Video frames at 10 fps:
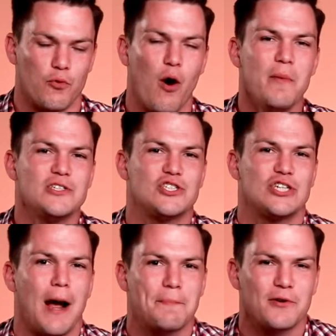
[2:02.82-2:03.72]
Romans
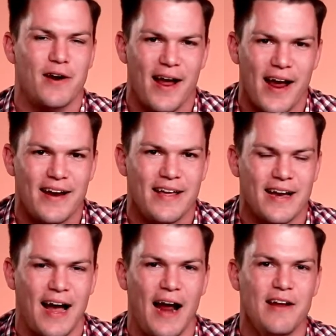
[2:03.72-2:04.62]
chapter 8,
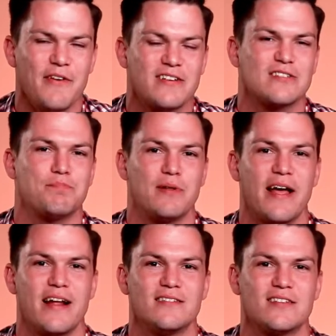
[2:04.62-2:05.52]
it kind of
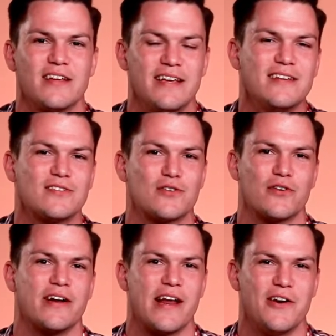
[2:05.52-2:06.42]
explains
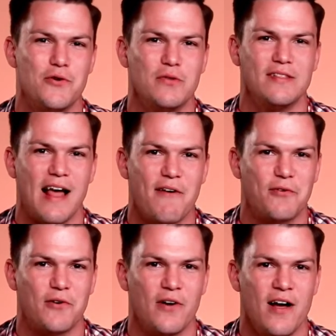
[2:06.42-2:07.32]
Easter in a new
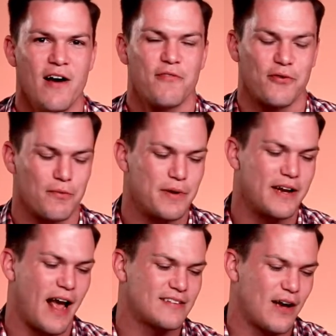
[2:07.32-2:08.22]
level for
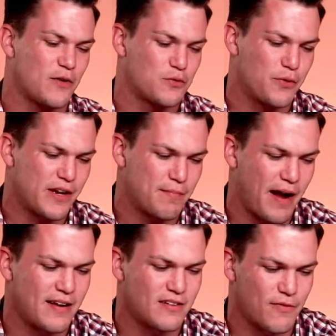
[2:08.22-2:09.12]
me as I was reading
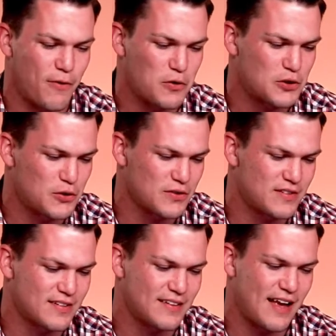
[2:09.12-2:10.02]
my
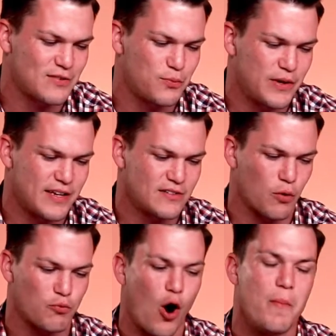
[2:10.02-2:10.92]
devotionals this last week. And
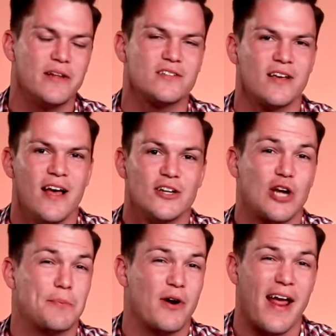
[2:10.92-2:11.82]
so Romans
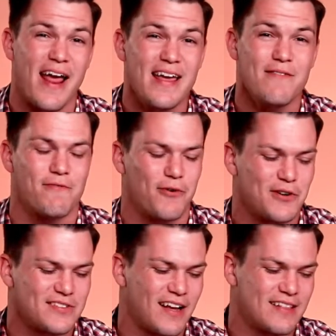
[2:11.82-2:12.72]
chapter 8
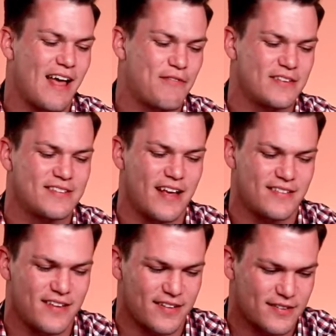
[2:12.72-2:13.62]
verse 11
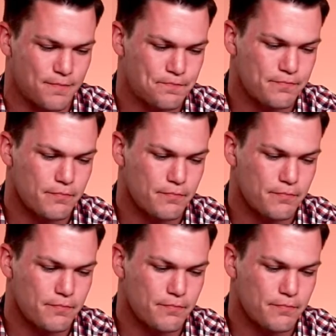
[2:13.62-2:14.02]
says this: